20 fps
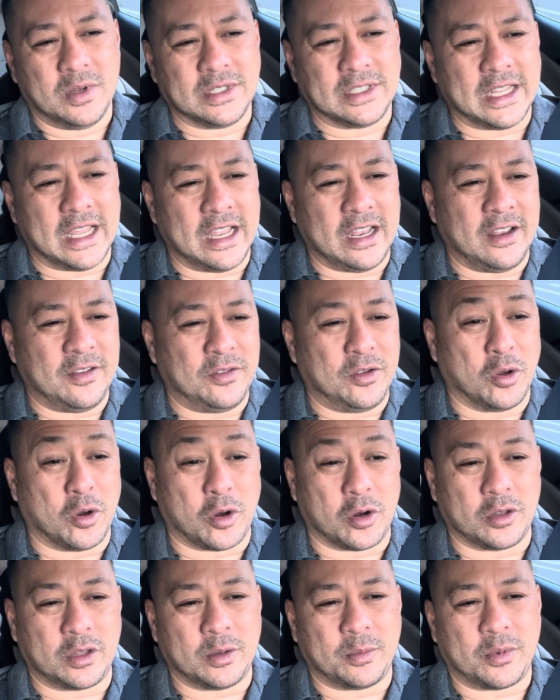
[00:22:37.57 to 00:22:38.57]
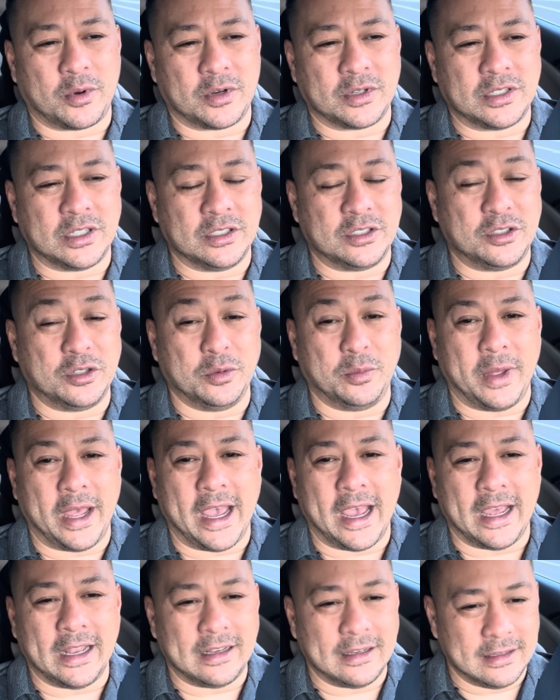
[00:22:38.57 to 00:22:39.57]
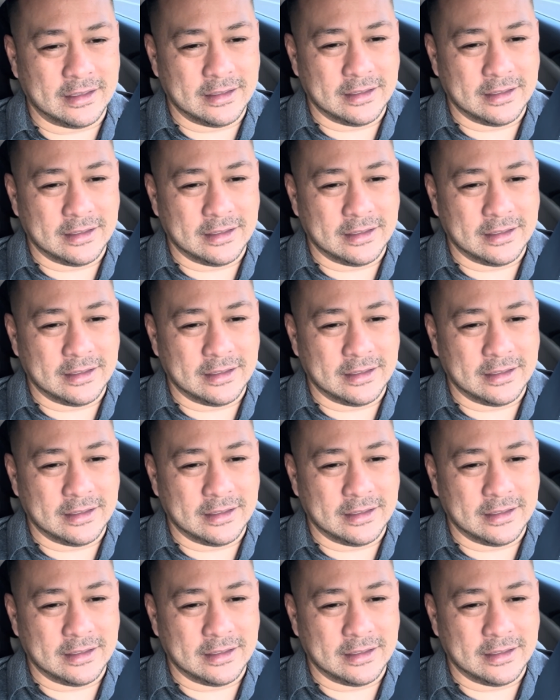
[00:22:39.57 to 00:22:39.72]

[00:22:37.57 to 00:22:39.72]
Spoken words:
that if you hurt the person, too bad.